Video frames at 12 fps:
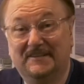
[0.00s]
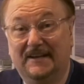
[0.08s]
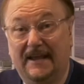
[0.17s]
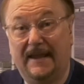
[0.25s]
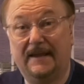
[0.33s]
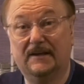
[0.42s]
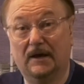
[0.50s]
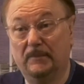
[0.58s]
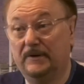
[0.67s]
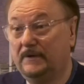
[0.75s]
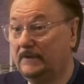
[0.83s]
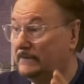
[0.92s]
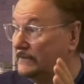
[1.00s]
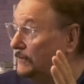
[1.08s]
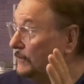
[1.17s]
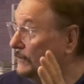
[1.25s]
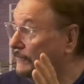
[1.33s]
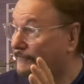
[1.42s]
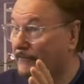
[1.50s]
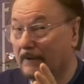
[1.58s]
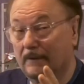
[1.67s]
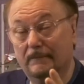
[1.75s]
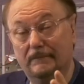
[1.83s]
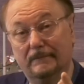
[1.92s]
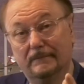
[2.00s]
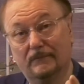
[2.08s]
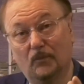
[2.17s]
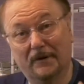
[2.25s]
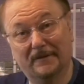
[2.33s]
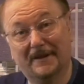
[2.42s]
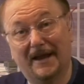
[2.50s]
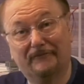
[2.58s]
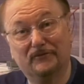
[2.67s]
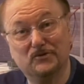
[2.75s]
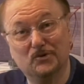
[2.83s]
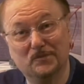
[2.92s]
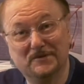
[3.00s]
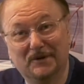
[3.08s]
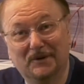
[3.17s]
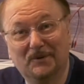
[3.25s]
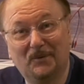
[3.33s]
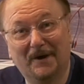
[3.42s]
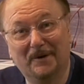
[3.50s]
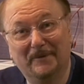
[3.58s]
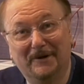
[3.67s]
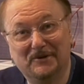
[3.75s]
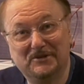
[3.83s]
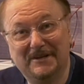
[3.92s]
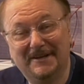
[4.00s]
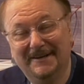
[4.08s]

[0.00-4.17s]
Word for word: Today, coming to you from one of the conference rooms here at Quantum Energy,